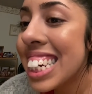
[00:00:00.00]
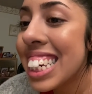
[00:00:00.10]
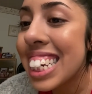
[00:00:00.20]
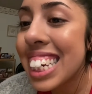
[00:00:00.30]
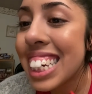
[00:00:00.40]

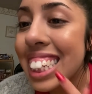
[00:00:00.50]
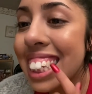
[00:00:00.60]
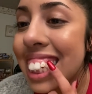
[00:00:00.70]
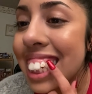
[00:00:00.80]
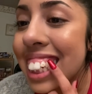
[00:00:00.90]
can't see
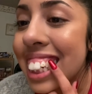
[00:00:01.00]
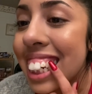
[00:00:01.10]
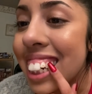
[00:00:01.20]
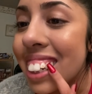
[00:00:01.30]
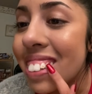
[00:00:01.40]
it
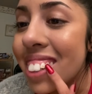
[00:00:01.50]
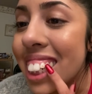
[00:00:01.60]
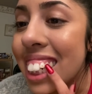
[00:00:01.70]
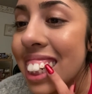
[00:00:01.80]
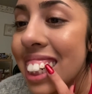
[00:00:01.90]
now,
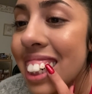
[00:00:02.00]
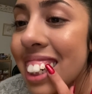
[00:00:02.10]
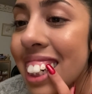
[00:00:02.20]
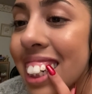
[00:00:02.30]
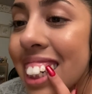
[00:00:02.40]
but right
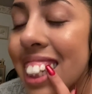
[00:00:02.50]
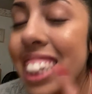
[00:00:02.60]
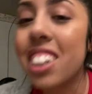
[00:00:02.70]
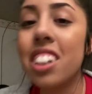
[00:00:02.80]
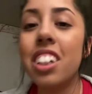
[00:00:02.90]

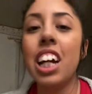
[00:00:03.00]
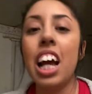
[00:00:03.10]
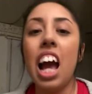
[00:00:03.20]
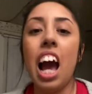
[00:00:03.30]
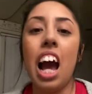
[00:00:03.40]
here
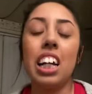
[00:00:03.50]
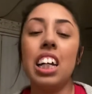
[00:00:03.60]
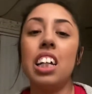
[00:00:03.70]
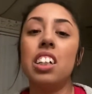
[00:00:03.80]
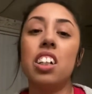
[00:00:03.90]
I
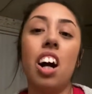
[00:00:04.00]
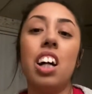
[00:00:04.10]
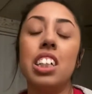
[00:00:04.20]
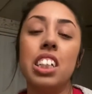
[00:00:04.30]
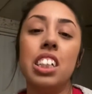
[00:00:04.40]
had
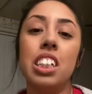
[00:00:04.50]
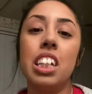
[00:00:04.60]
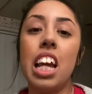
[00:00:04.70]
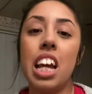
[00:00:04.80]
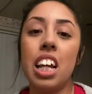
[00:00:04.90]
gotten
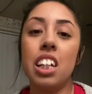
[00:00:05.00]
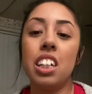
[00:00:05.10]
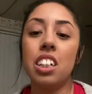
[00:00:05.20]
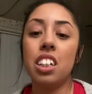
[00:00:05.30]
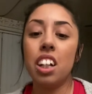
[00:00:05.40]
a
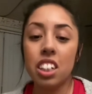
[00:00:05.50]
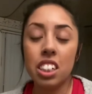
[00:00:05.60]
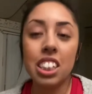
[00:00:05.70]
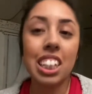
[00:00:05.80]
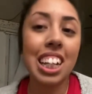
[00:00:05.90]
cut,
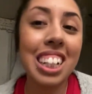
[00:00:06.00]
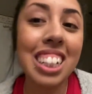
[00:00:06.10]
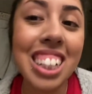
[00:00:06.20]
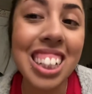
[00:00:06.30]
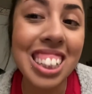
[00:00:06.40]
and
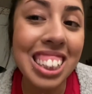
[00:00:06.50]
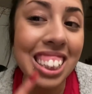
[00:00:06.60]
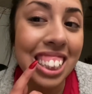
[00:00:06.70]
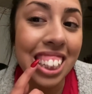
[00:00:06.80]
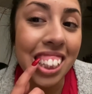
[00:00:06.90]
on the
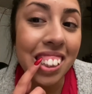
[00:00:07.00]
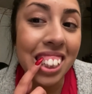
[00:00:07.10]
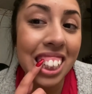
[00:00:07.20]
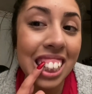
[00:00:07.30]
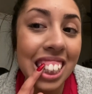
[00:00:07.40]
same
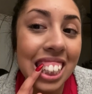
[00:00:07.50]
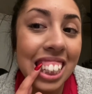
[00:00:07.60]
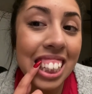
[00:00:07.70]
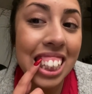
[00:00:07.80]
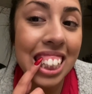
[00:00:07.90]

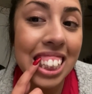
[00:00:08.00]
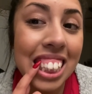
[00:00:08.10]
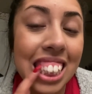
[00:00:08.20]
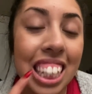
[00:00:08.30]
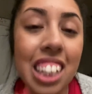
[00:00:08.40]

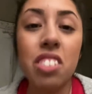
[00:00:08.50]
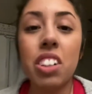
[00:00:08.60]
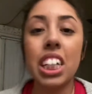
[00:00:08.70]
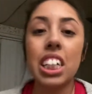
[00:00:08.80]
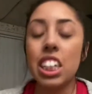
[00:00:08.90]
side right
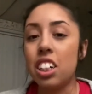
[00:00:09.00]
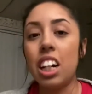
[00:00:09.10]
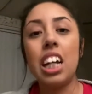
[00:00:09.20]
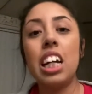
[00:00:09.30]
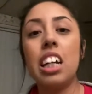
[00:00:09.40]
here I
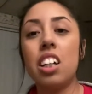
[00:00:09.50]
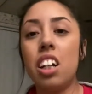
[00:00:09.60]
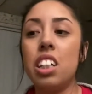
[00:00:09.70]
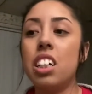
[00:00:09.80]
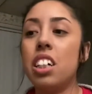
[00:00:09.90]
had
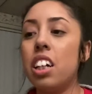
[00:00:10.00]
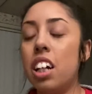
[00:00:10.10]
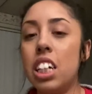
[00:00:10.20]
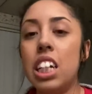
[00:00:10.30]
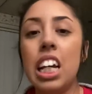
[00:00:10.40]
gotten a cut.
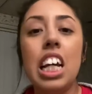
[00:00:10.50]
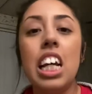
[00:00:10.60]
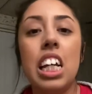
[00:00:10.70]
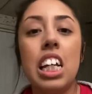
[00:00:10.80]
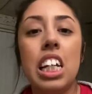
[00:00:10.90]

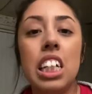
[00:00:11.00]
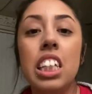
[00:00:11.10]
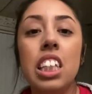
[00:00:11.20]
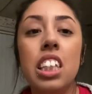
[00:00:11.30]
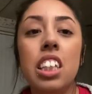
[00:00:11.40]

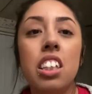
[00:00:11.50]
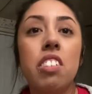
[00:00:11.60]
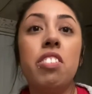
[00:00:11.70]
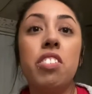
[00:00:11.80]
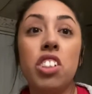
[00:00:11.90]
In the
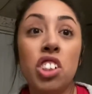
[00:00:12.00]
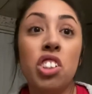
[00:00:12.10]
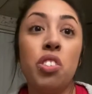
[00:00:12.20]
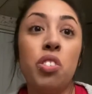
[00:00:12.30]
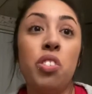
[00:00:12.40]
first
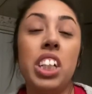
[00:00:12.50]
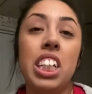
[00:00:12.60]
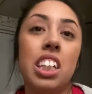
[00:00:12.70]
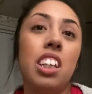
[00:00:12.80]
week,